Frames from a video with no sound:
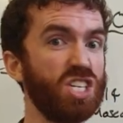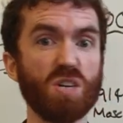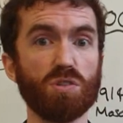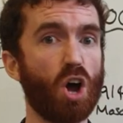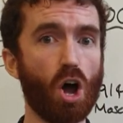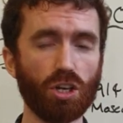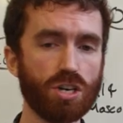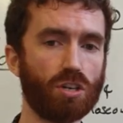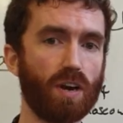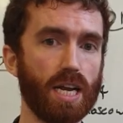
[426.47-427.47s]
She was
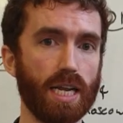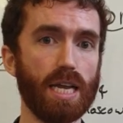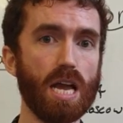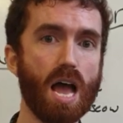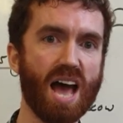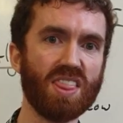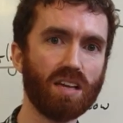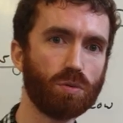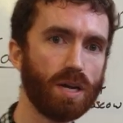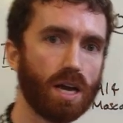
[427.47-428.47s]
honoured greatly, and
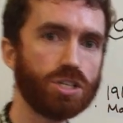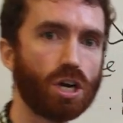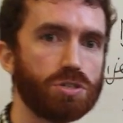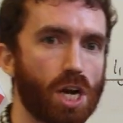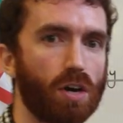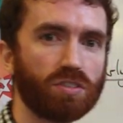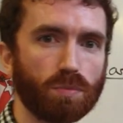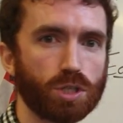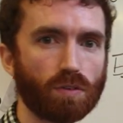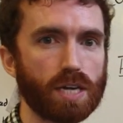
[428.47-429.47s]
that's why I chose her as
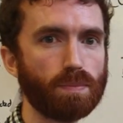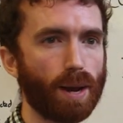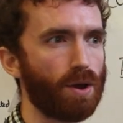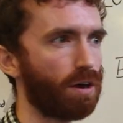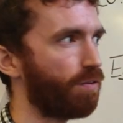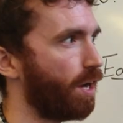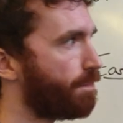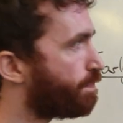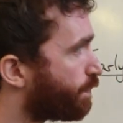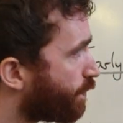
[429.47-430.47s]
someone to write a biography on.